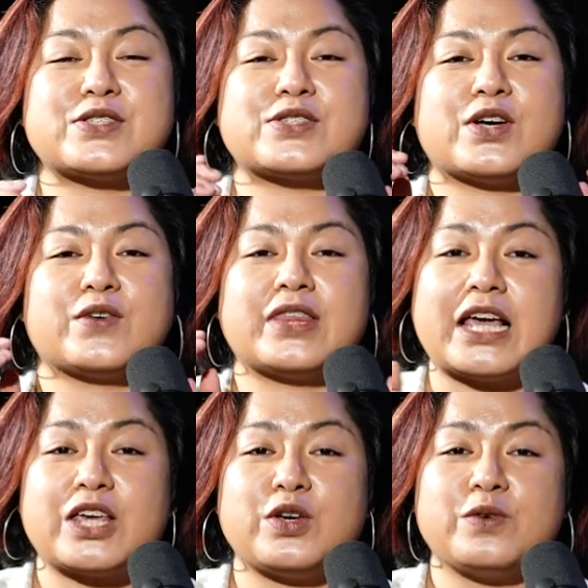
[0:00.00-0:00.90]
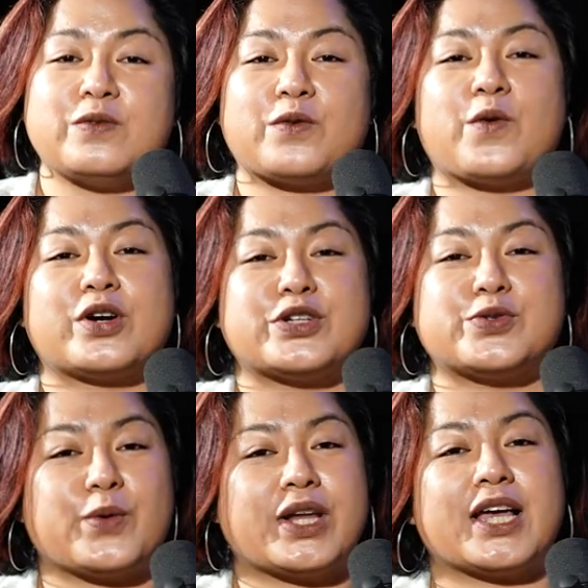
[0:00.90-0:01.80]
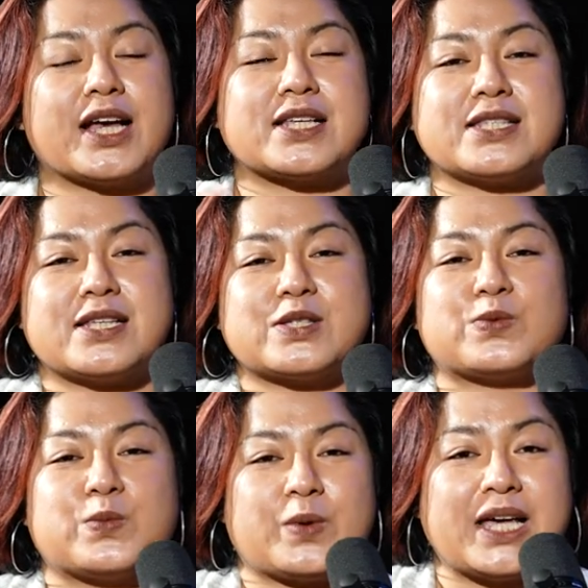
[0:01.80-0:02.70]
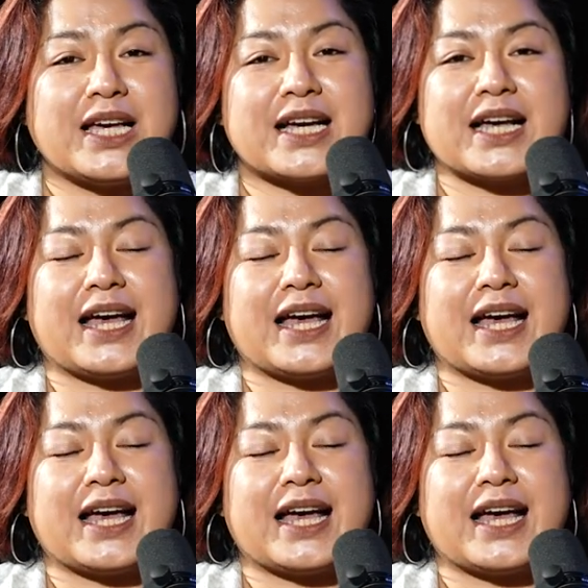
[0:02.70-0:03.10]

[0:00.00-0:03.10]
so thank you for joining us this week.